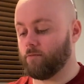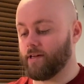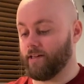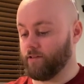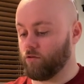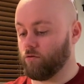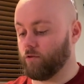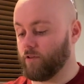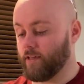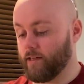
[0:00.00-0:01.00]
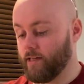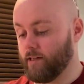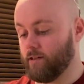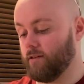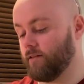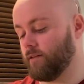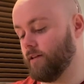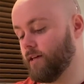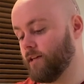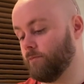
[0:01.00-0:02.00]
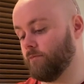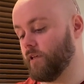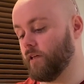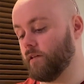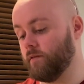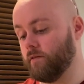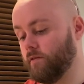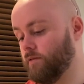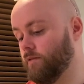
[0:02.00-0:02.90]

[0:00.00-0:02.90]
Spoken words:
way, it's cool that they get into this game because